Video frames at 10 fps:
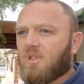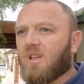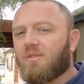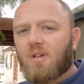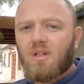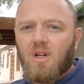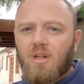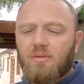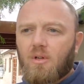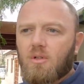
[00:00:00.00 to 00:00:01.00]
different kind
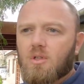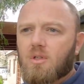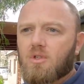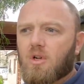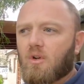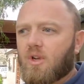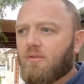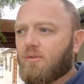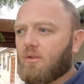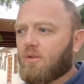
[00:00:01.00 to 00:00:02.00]
of routes. So
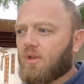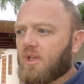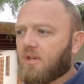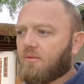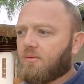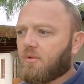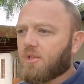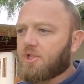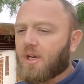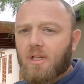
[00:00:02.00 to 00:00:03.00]
if you're here for a
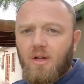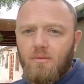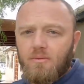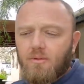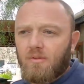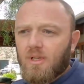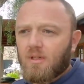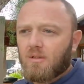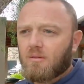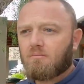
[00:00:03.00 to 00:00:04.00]
shakedown of your
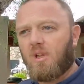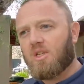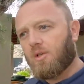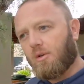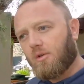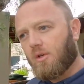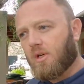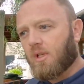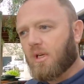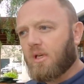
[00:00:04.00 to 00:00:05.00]
vehicle, there's a route you
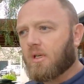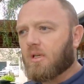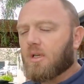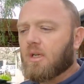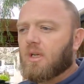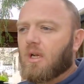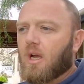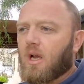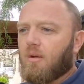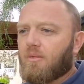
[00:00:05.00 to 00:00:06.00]
can take
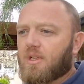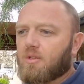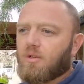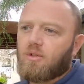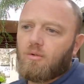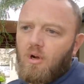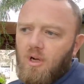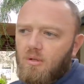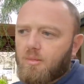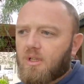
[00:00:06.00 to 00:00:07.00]
that's not too
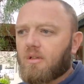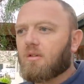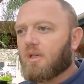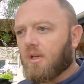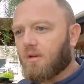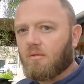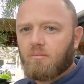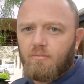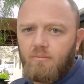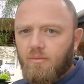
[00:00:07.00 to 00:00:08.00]
hard, but
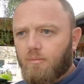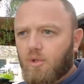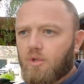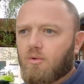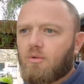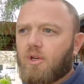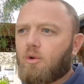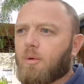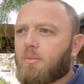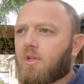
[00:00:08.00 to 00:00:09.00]
can put your
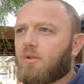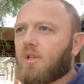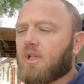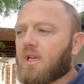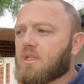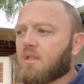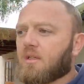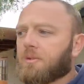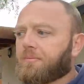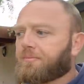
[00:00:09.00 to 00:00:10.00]
equipment to the test.
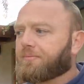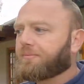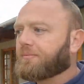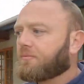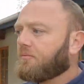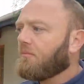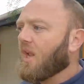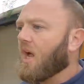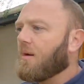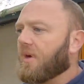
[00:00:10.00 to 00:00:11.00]

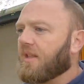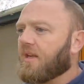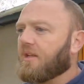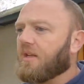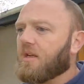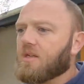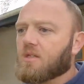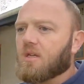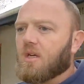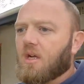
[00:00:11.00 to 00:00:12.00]
And then
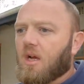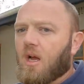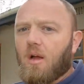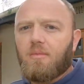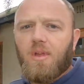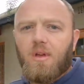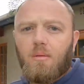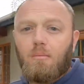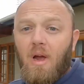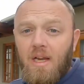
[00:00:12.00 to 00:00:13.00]
there's
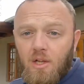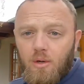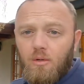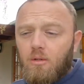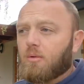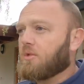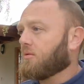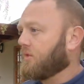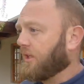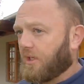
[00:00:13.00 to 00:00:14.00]
the main route, which
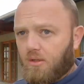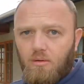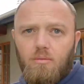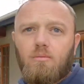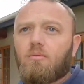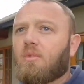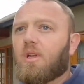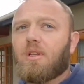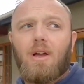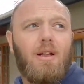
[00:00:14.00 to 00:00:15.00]
will take you the
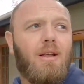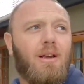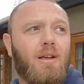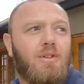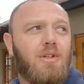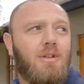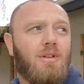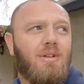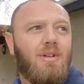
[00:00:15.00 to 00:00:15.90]
entire direction